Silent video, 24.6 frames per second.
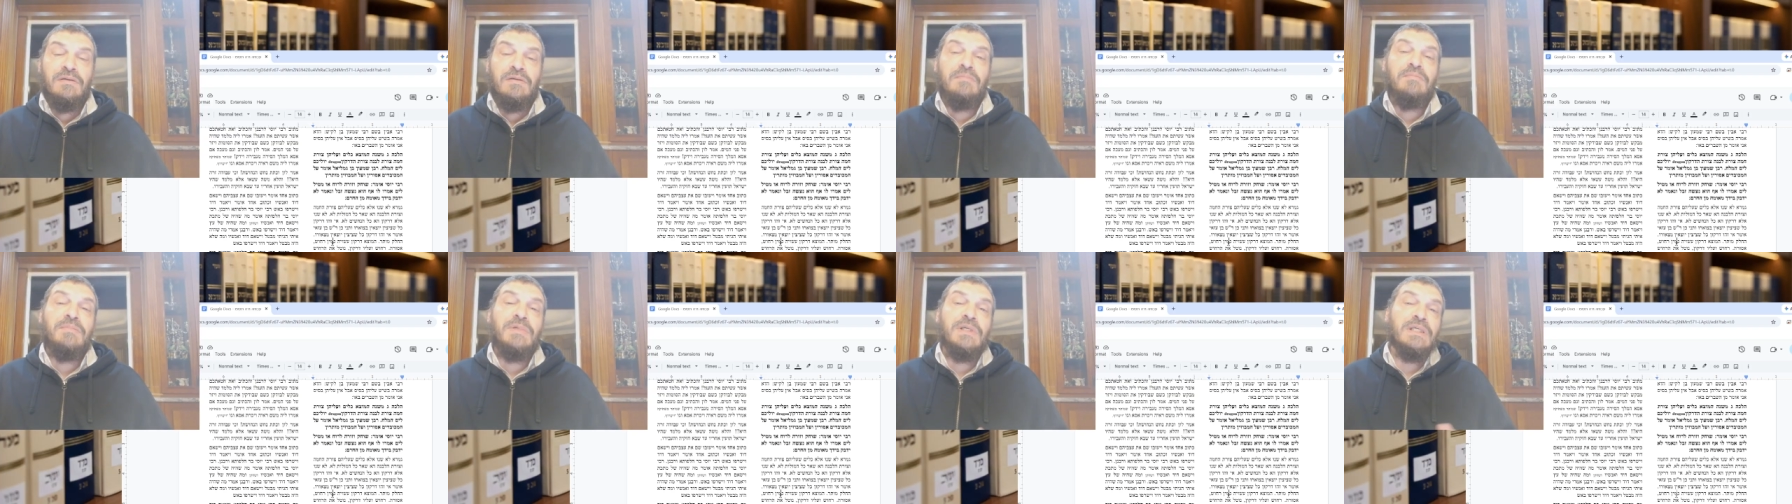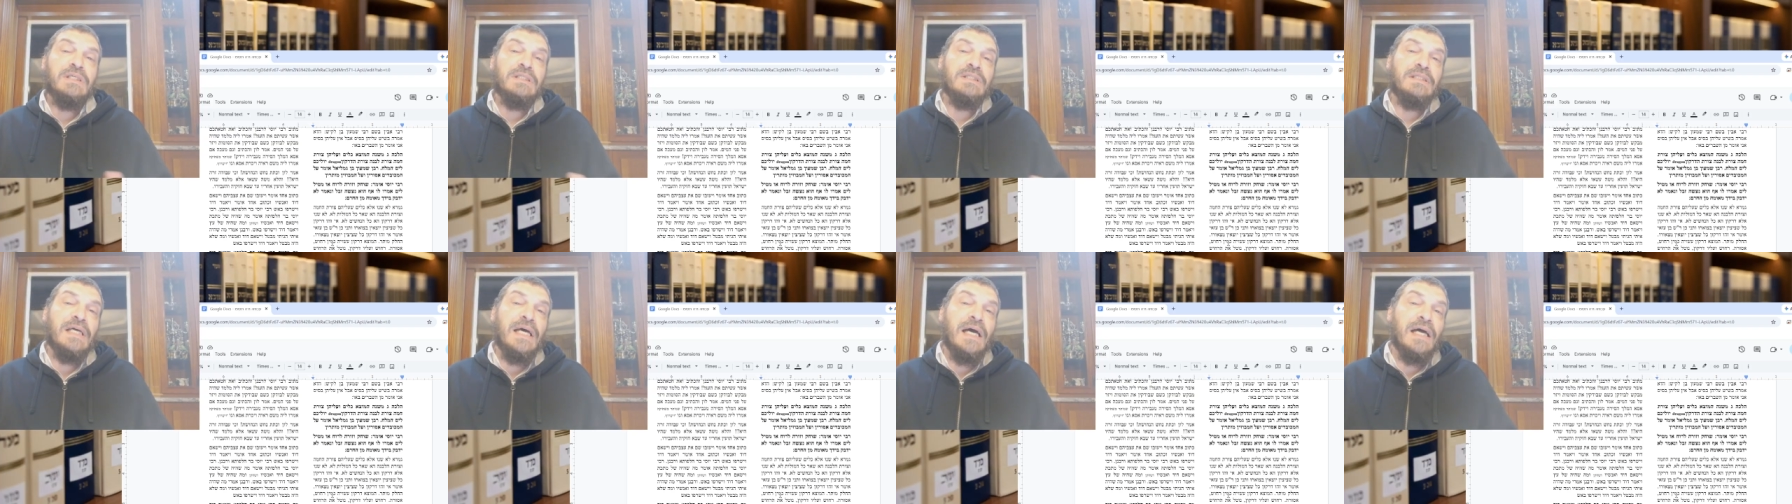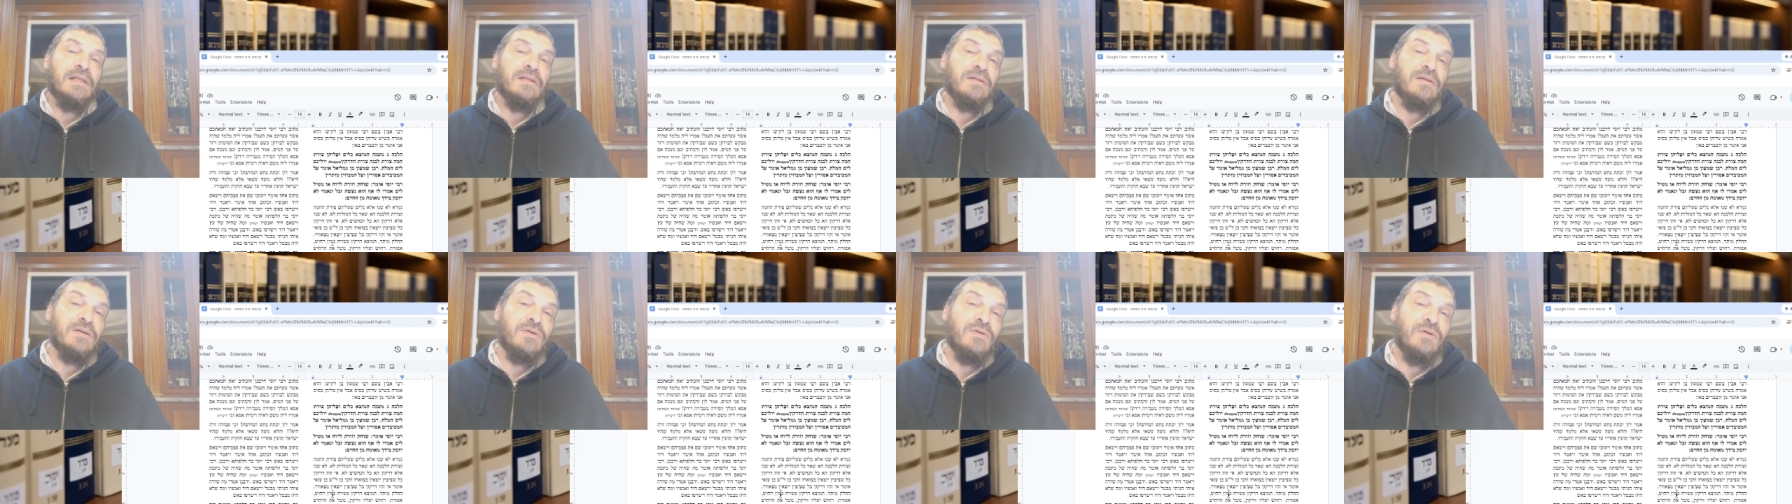because
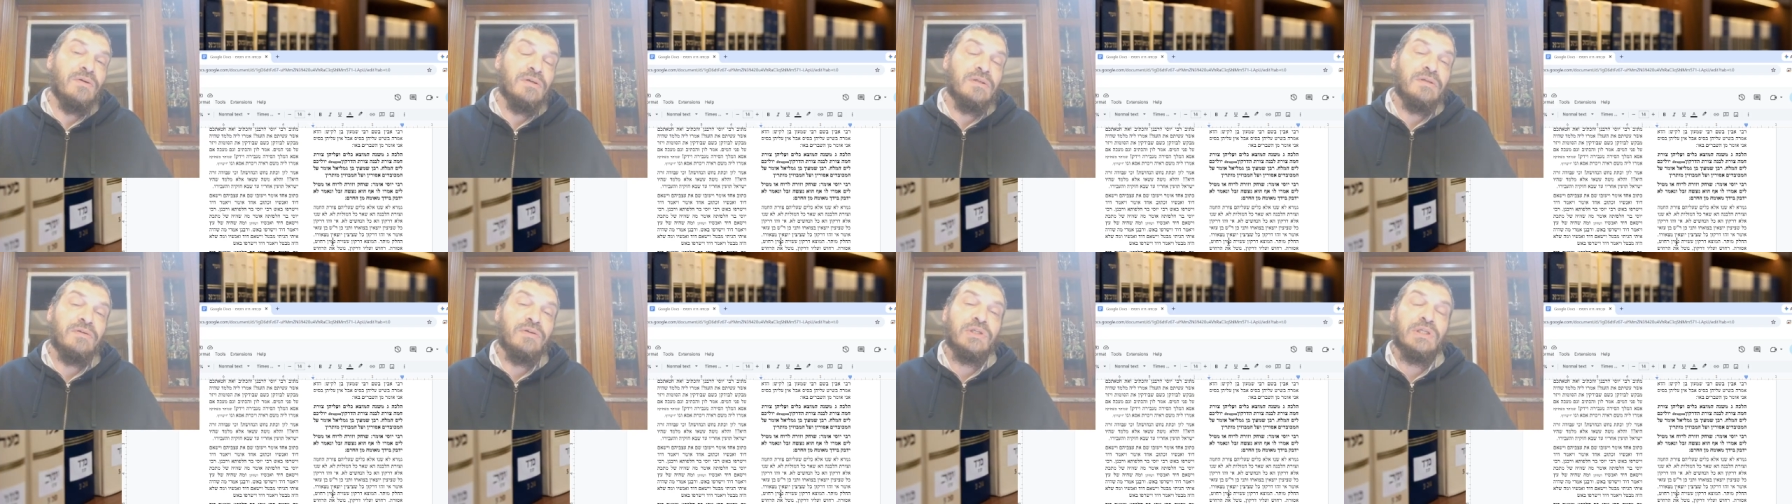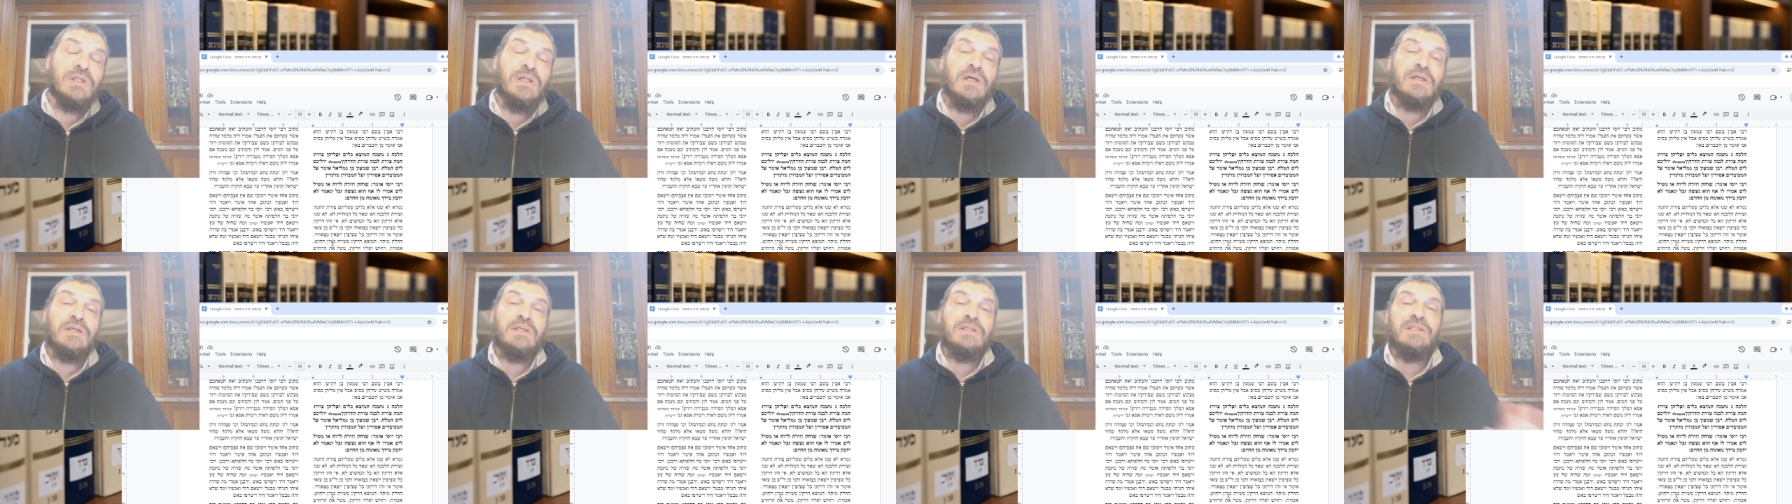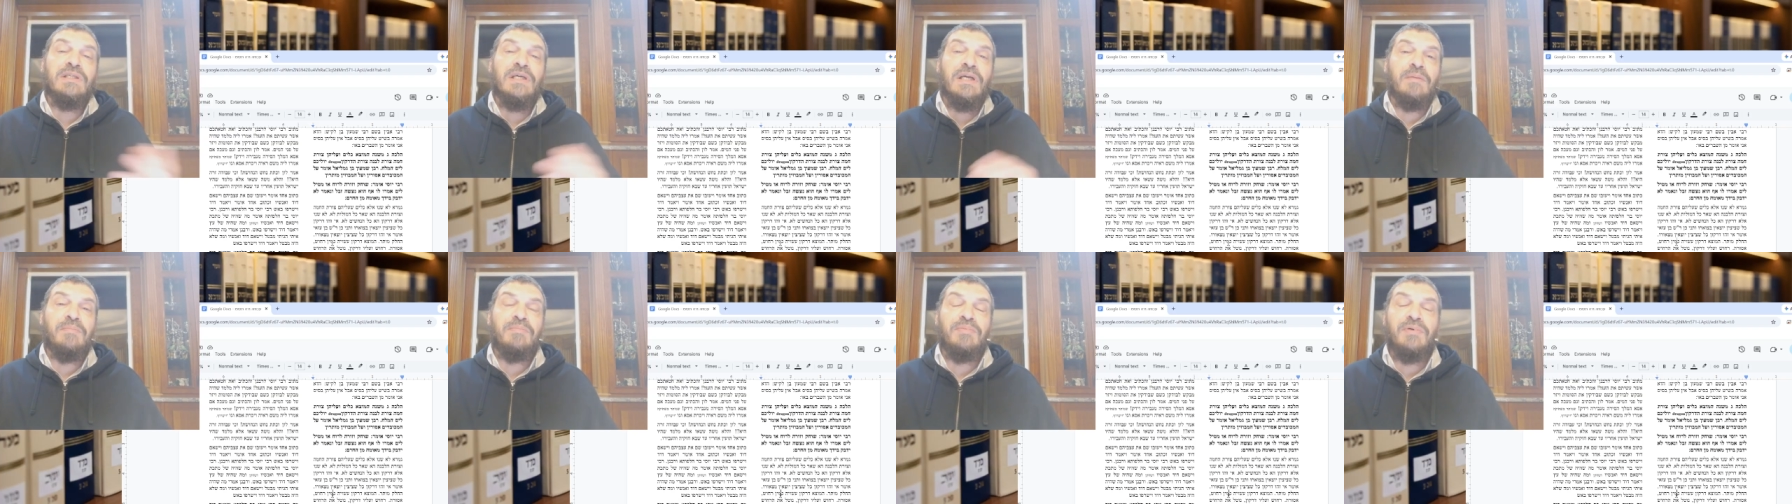that, according to Reish Lakish, is
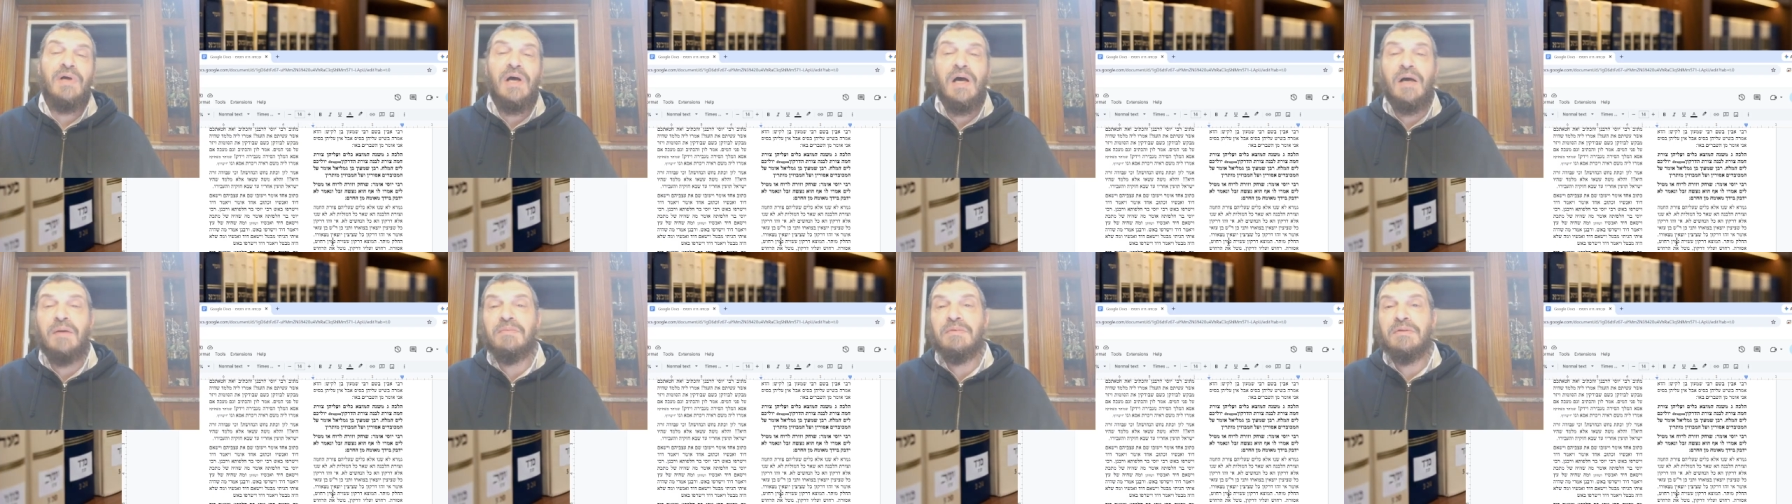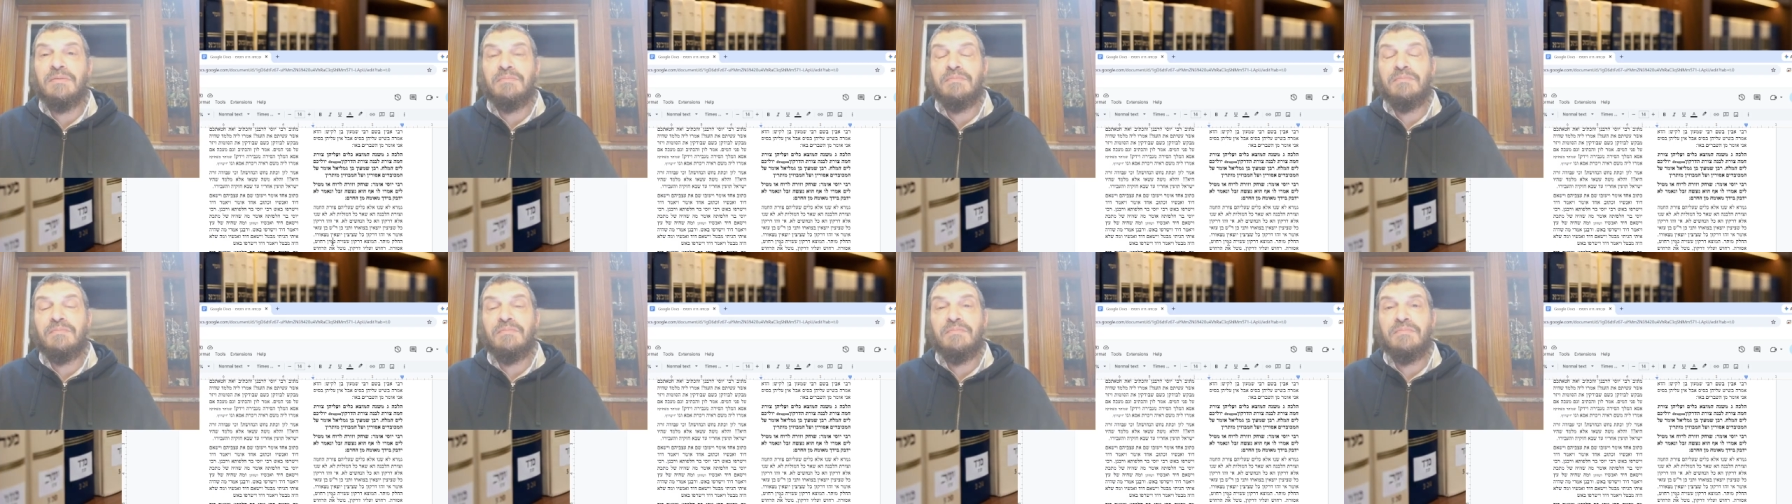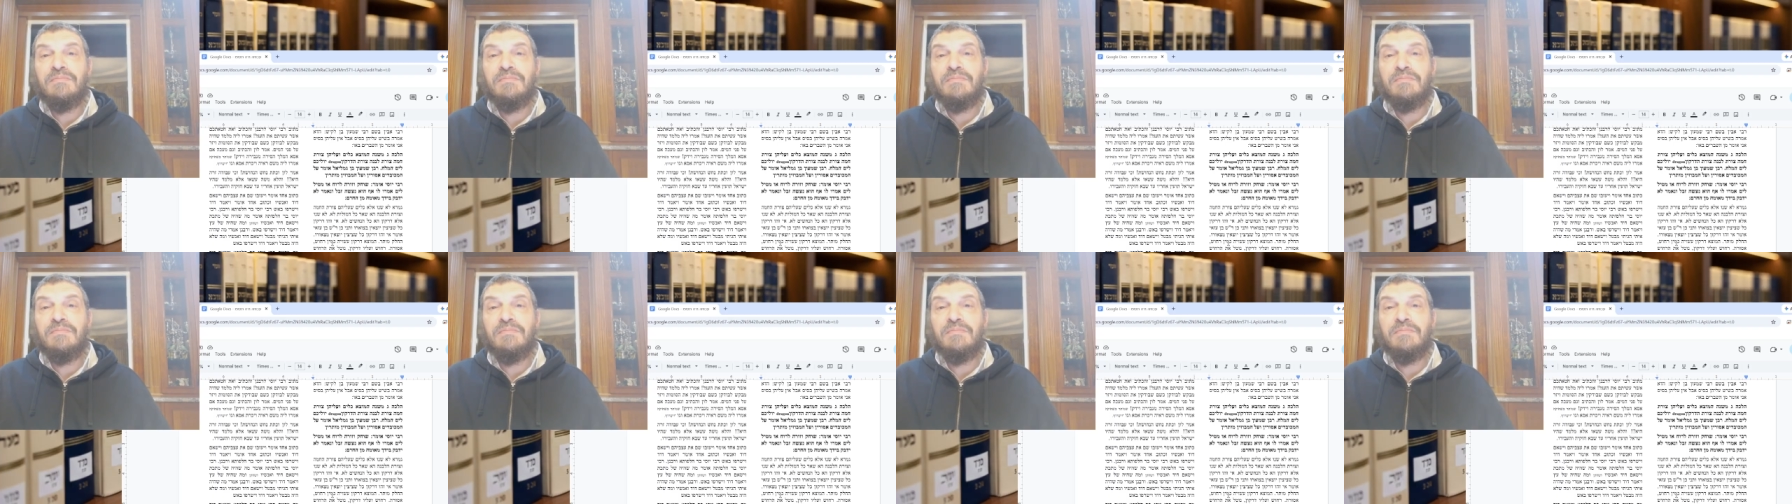not a problem.